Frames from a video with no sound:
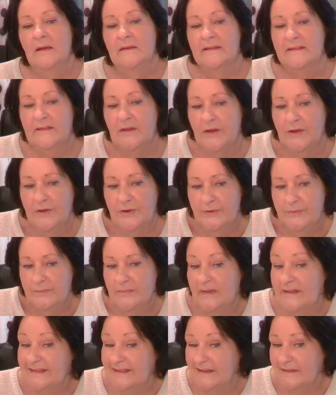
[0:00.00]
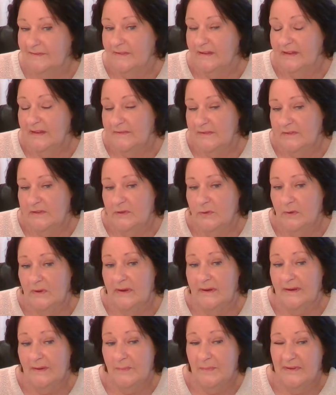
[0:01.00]
So it's even given you a
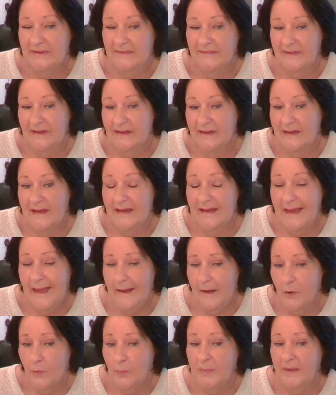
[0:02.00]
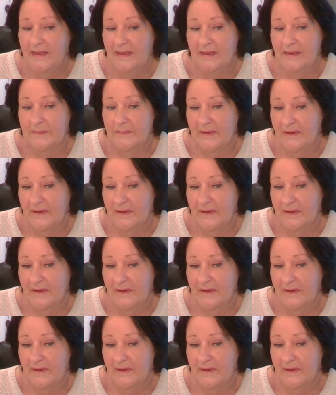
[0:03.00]
little bit of a help here,